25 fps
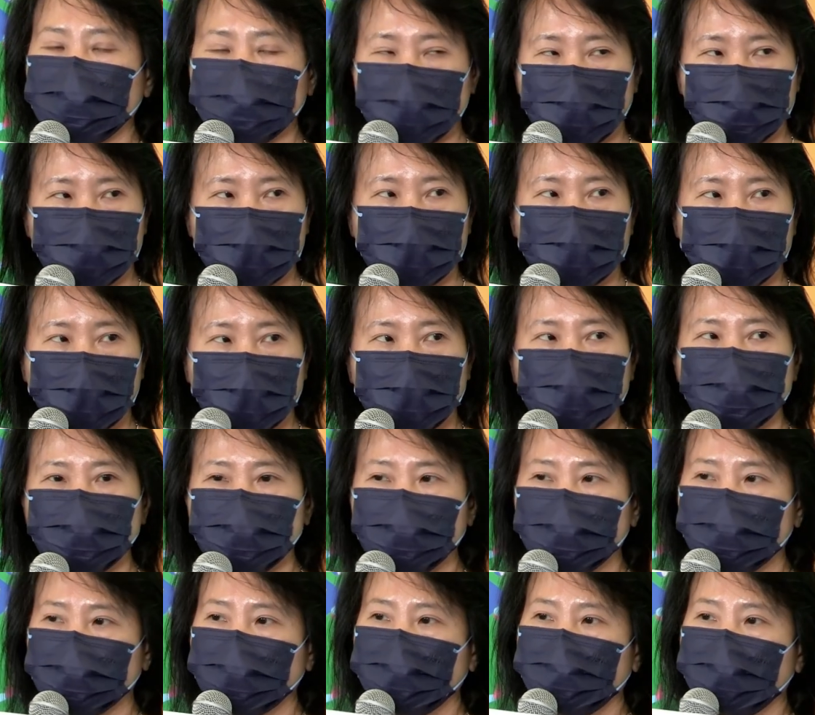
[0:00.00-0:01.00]
So this
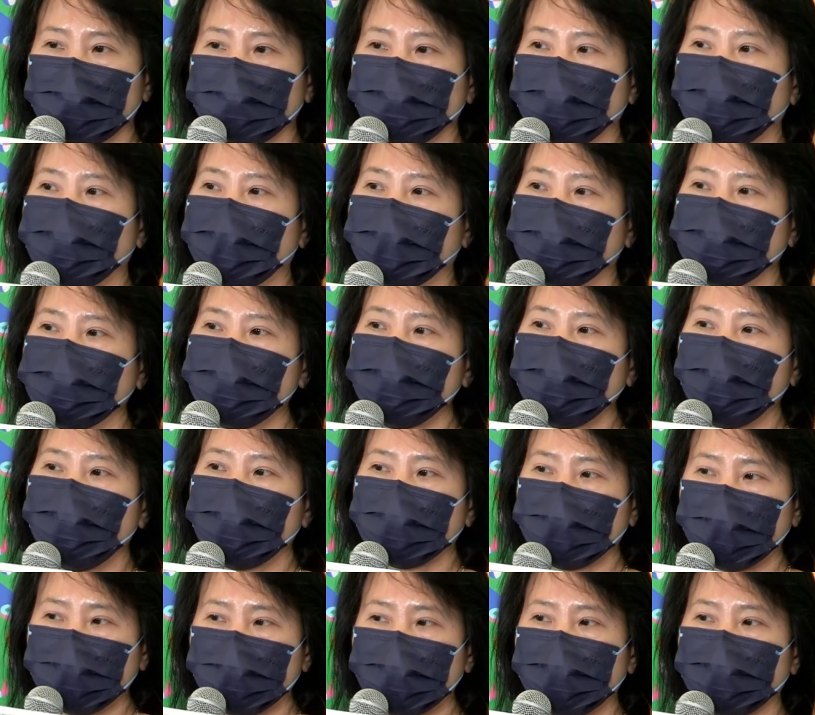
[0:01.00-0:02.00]
is also a learning
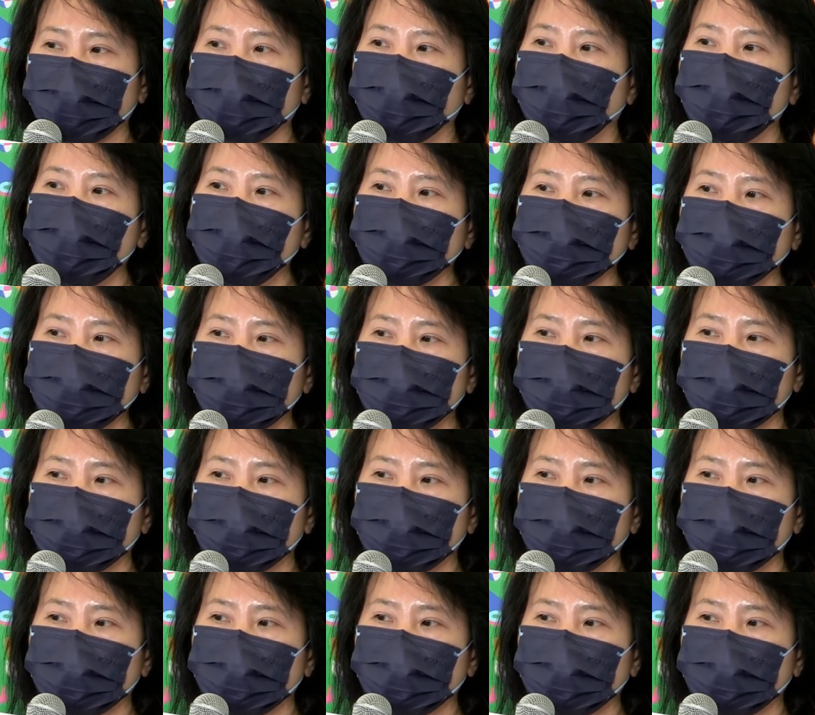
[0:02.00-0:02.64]
process for them,